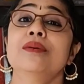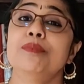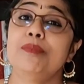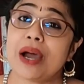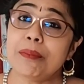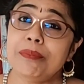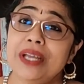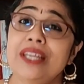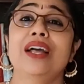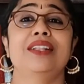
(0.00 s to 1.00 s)

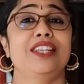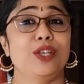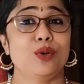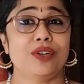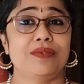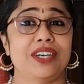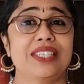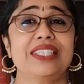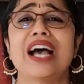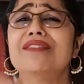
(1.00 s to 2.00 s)
Brahman and the
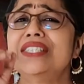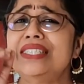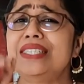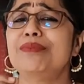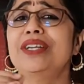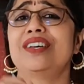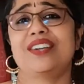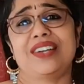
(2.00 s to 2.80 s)
universe have a similar